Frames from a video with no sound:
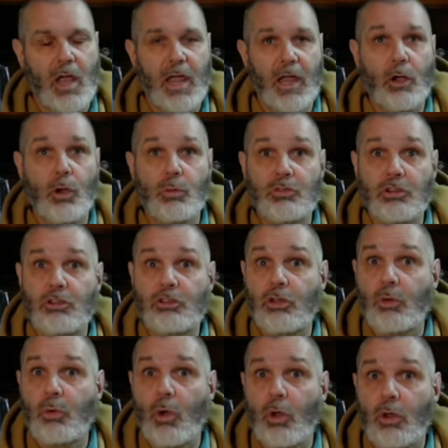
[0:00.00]
it comes in
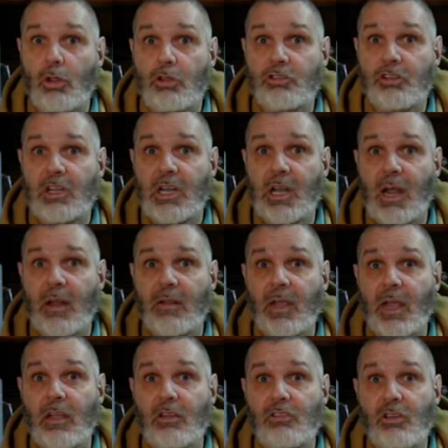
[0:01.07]
two colours you can either
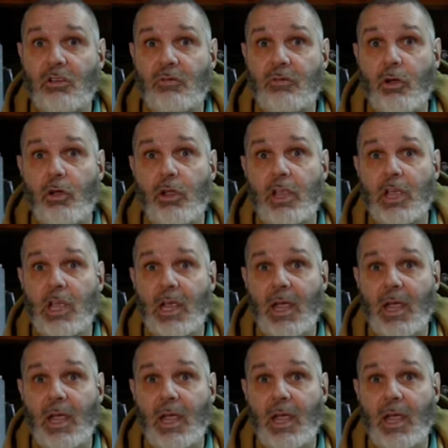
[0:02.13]
get silver or you can